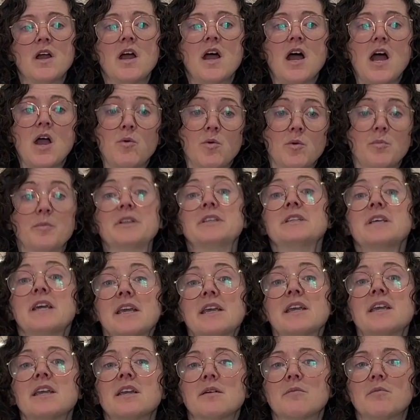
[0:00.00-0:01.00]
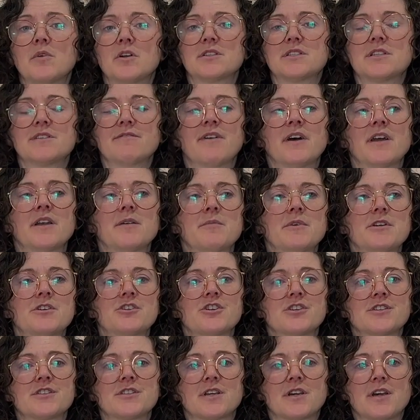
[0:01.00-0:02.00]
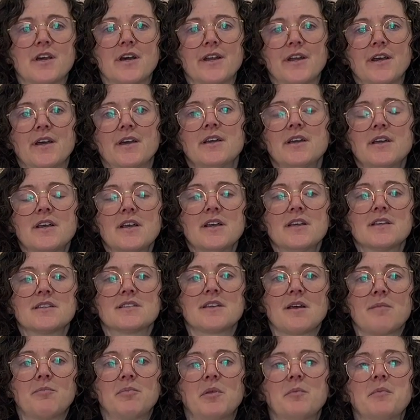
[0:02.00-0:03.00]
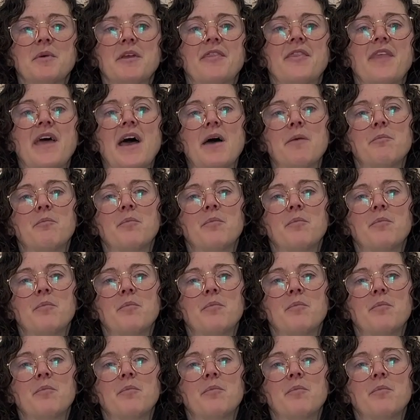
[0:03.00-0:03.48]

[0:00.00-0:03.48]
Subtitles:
I will be taking a multivitamin just to kind of supplement that.